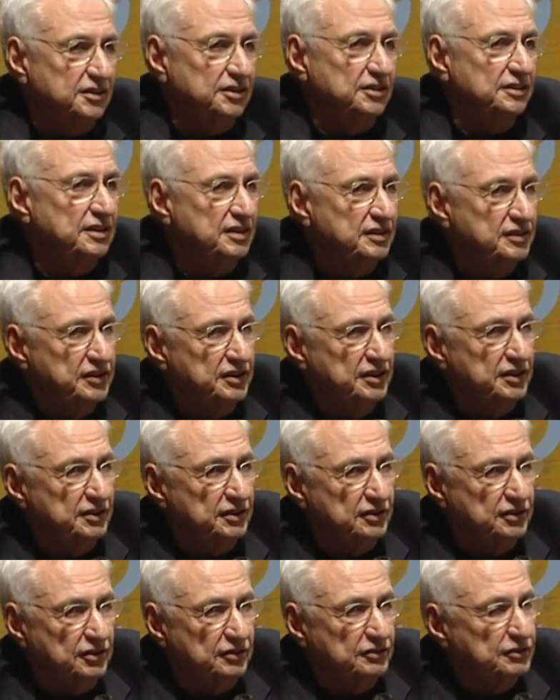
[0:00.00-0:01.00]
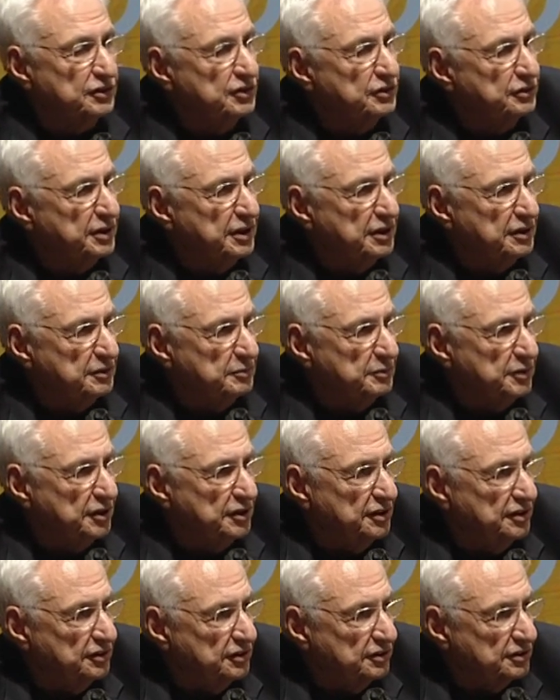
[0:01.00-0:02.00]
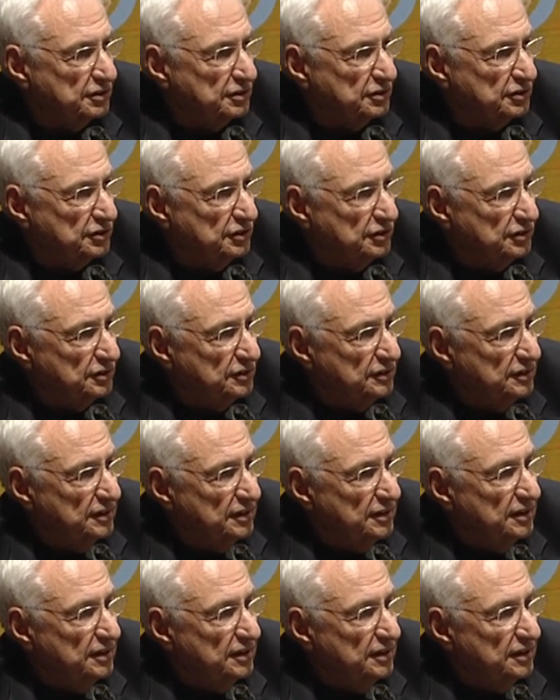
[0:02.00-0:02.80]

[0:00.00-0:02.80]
So this year it's over 300 million euros